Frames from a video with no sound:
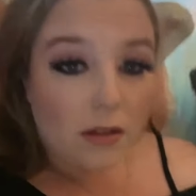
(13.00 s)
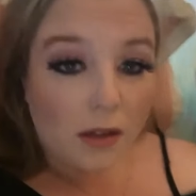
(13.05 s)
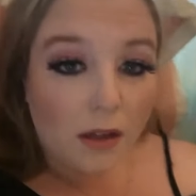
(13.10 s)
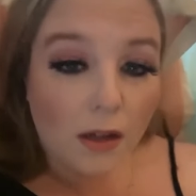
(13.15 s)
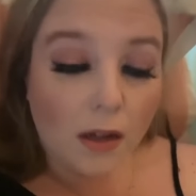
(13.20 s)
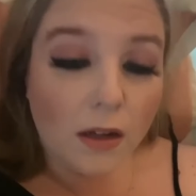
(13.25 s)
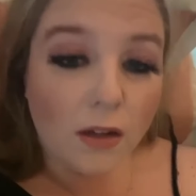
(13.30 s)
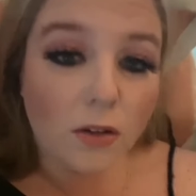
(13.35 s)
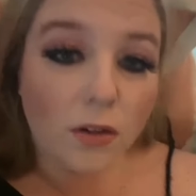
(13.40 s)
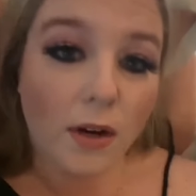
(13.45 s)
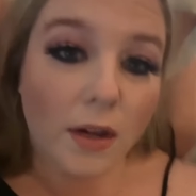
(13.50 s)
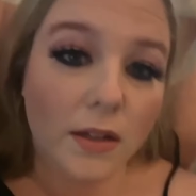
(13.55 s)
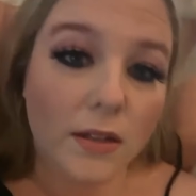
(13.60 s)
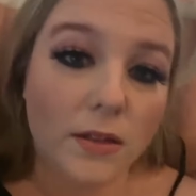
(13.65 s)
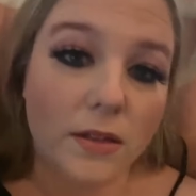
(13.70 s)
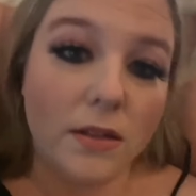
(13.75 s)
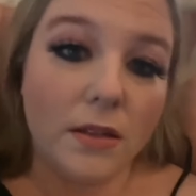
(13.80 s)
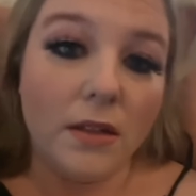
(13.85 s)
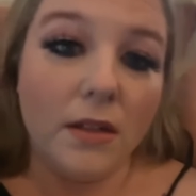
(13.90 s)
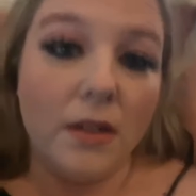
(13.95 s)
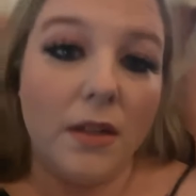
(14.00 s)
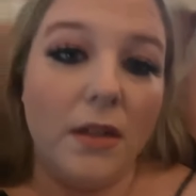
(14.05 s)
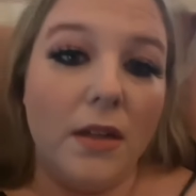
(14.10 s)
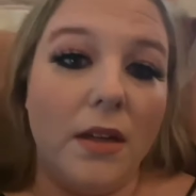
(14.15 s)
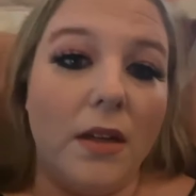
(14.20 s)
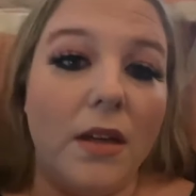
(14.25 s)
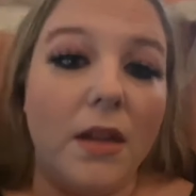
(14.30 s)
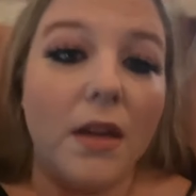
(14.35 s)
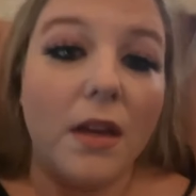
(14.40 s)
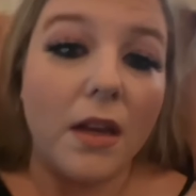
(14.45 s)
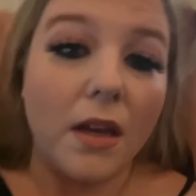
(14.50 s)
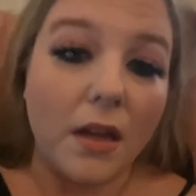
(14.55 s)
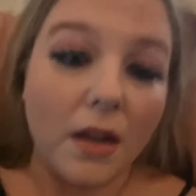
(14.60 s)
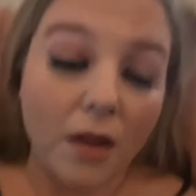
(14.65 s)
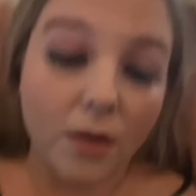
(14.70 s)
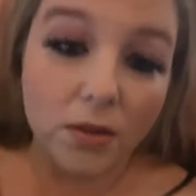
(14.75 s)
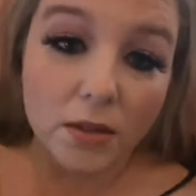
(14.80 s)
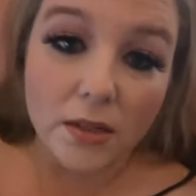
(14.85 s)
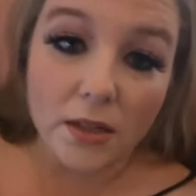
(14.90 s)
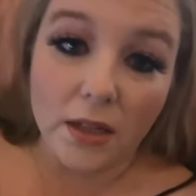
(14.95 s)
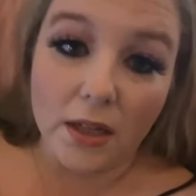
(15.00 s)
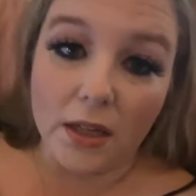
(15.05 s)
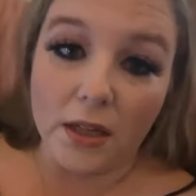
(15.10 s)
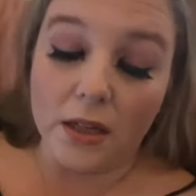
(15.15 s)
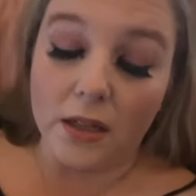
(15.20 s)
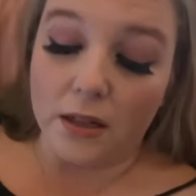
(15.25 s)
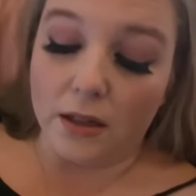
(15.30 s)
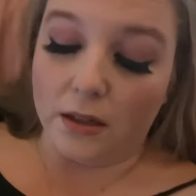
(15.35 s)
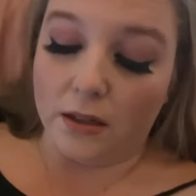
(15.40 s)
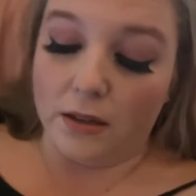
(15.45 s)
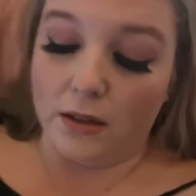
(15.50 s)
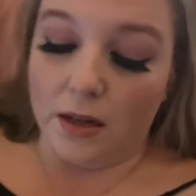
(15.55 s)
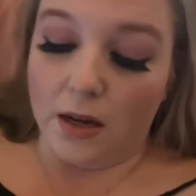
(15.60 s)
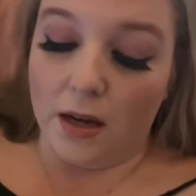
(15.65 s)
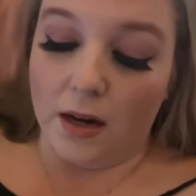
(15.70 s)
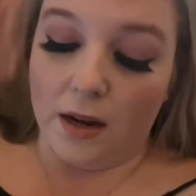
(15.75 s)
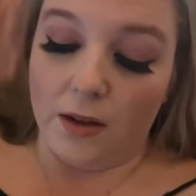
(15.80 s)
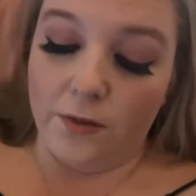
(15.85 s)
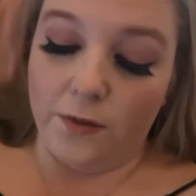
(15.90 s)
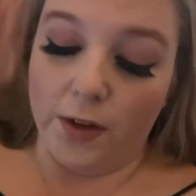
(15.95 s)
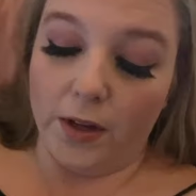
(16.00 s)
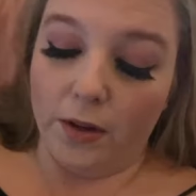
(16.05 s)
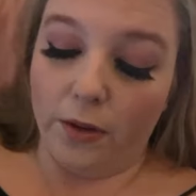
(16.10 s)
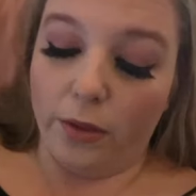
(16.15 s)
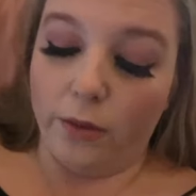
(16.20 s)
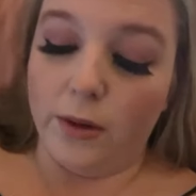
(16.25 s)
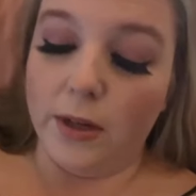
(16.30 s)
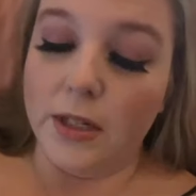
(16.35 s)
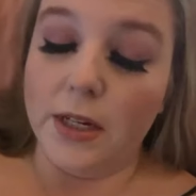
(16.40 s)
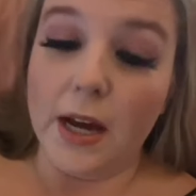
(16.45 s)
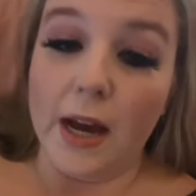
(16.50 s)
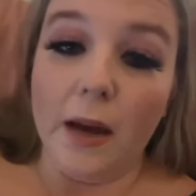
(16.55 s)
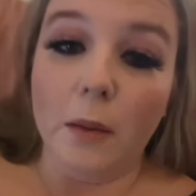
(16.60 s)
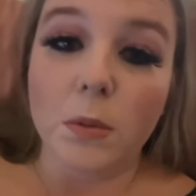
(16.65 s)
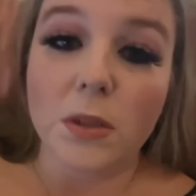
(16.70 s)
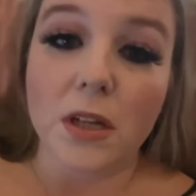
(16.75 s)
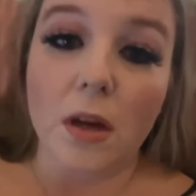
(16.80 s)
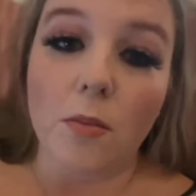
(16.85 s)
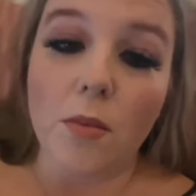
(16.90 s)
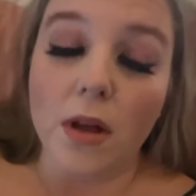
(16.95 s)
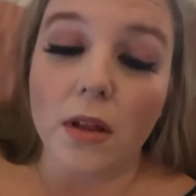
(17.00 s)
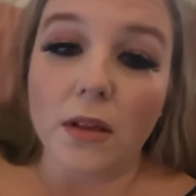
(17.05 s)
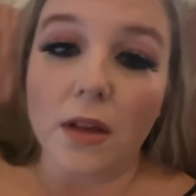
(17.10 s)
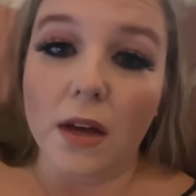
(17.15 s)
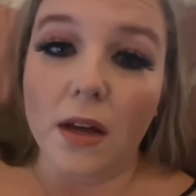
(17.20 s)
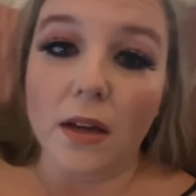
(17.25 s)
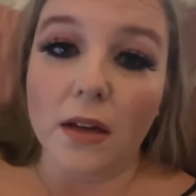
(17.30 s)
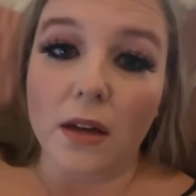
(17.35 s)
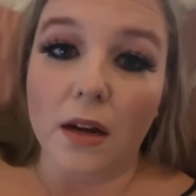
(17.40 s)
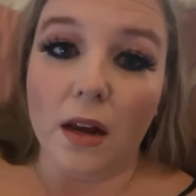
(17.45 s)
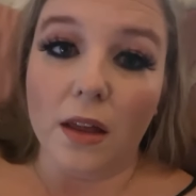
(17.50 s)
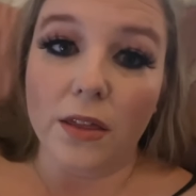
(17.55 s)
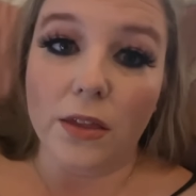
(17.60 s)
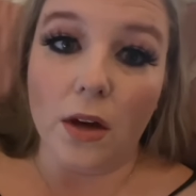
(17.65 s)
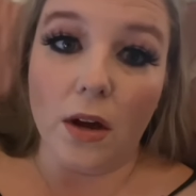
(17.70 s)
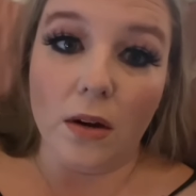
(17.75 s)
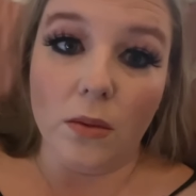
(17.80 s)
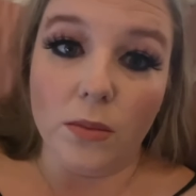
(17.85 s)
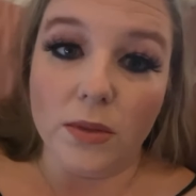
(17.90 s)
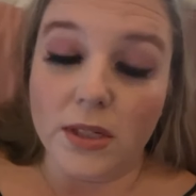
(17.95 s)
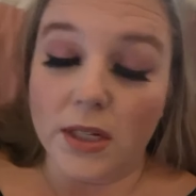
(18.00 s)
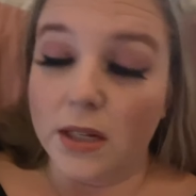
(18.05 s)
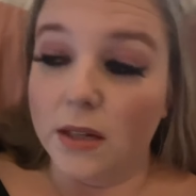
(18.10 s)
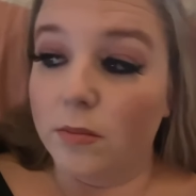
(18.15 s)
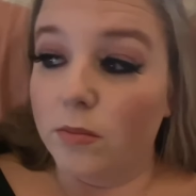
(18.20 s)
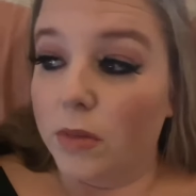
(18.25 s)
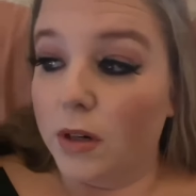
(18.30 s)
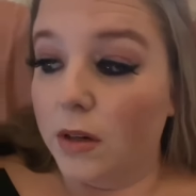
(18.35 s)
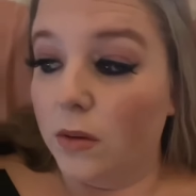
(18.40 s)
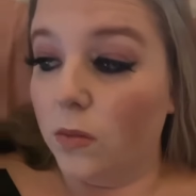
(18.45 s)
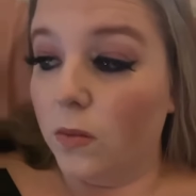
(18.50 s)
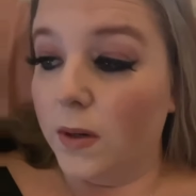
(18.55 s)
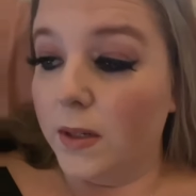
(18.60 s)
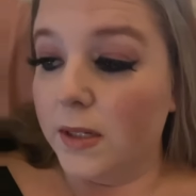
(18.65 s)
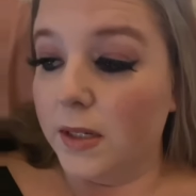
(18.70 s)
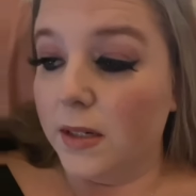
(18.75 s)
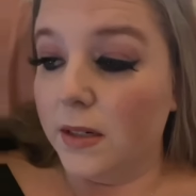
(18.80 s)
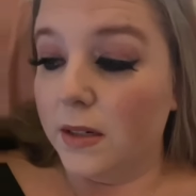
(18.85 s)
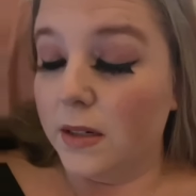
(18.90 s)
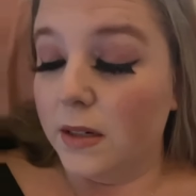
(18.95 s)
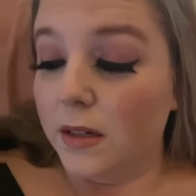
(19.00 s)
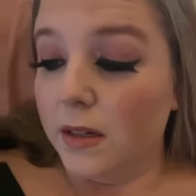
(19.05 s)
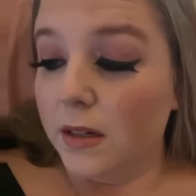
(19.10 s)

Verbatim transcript: getting dressed. And I was laying here and I felt three taps on my leg and I thought it was him, but it wasn't.